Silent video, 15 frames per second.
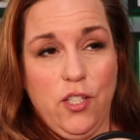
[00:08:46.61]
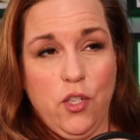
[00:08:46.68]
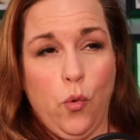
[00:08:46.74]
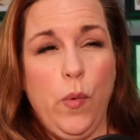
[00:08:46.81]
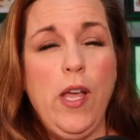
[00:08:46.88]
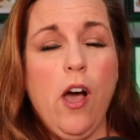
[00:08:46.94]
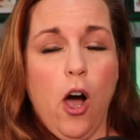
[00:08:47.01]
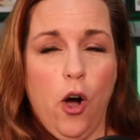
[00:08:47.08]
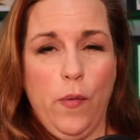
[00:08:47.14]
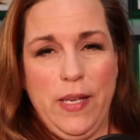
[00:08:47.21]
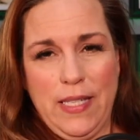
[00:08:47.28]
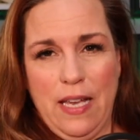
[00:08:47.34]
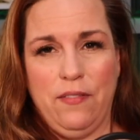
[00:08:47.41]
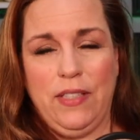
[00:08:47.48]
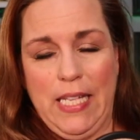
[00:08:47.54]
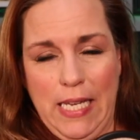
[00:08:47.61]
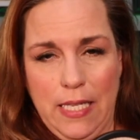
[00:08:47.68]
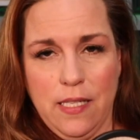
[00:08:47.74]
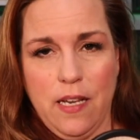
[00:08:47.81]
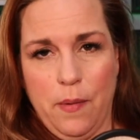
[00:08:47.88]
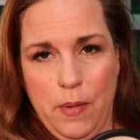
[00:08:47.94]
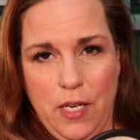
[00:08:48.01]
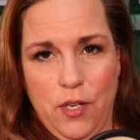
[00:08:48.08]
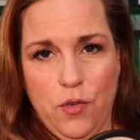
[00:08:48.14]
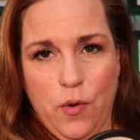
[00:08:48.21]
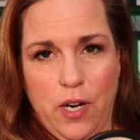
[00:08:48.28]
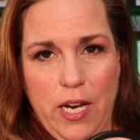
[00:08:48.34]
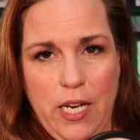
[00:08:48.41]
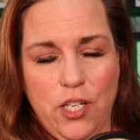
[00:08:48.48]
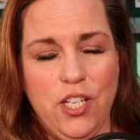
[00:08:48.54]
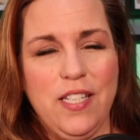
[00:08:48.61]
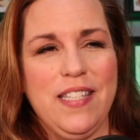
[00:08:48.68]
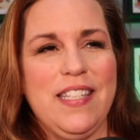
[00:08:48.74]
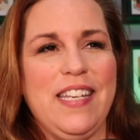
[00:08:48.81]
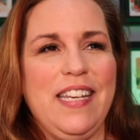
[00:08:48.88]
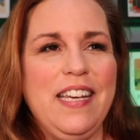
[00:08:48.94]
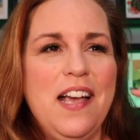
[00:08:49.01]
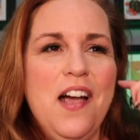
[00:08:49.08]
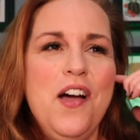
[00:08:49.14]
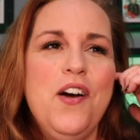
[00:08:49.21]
So we always have leads coming into our agency.